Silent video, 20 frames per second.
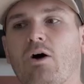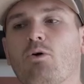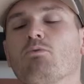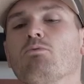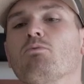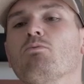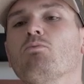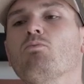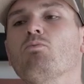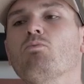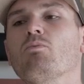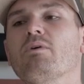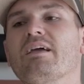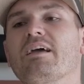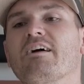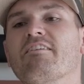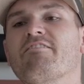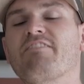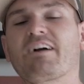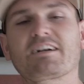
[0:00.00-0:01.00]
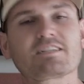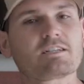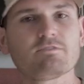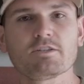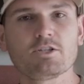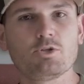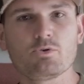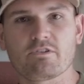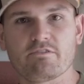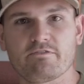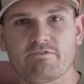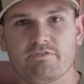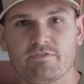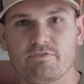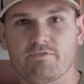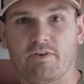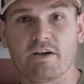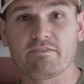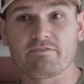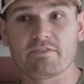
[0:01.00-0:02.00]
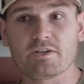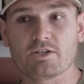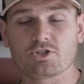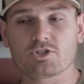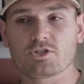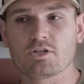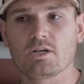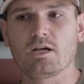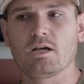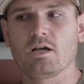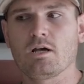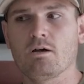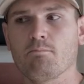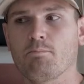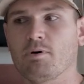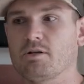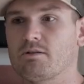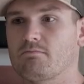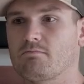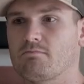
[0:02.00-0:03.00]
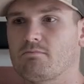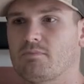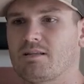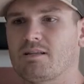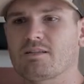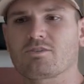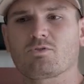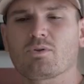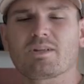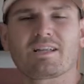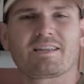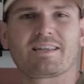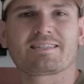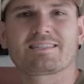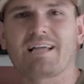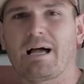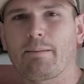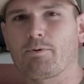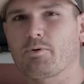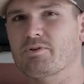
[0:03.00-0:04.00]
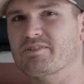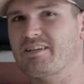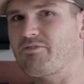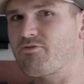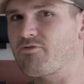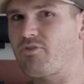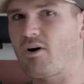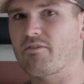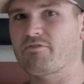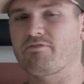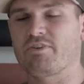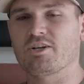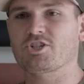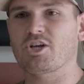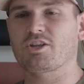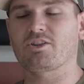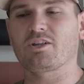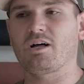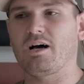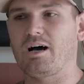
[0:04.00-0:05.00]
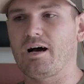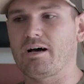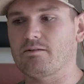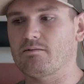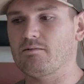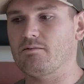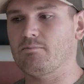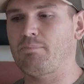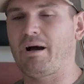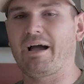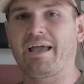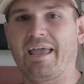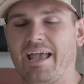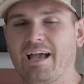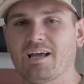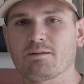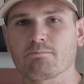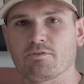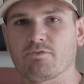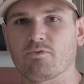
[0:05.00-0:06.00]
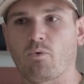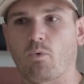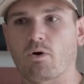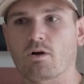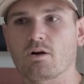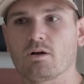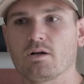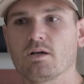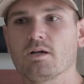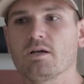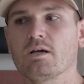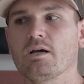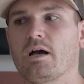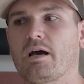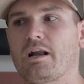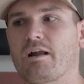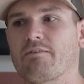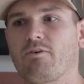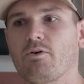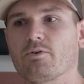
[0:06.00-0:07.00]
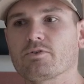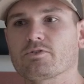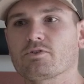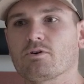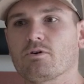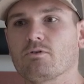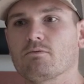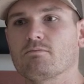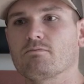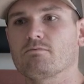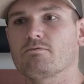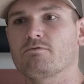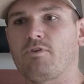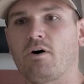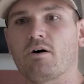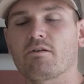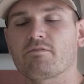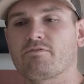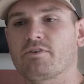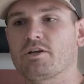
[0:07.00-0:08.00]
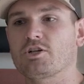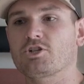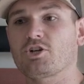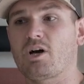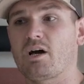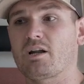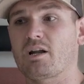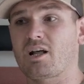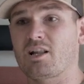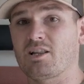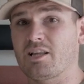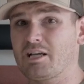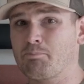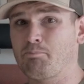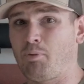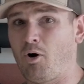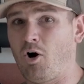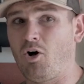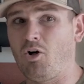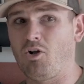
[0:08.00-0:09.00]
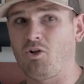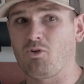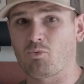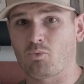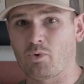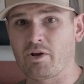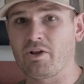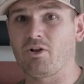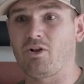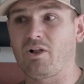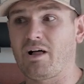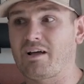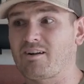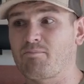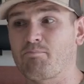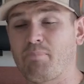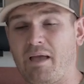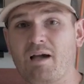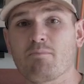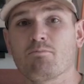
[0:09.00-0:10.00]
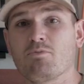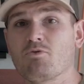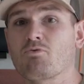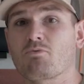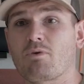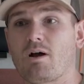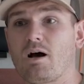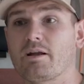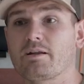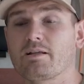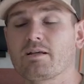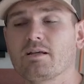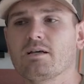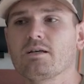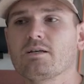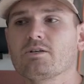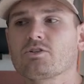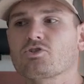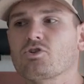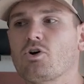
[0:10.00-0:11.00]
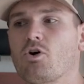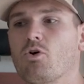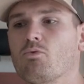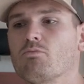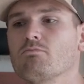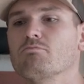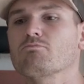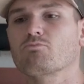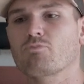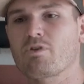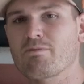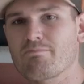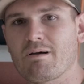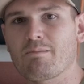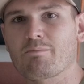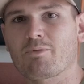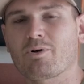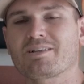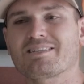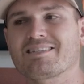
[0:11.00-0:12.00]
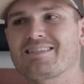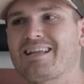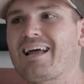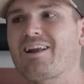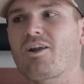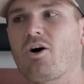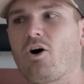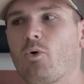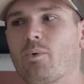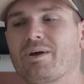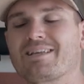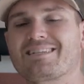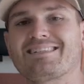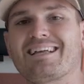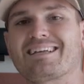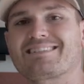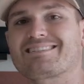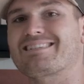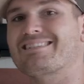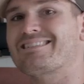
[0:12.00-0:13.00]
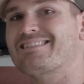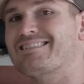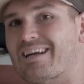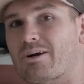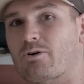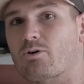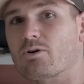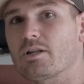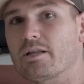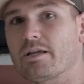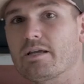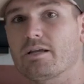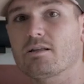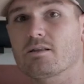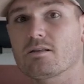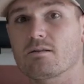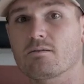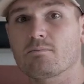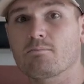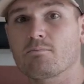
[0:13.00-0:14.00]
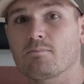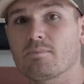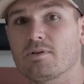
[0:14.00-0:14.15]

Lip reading: how effectively you can fight fish, but don't let that stop you, because I've fought fish by hand before, and I've also fought fish on a click pawl reel on a bamboo rod. So remember, it's not always necessarily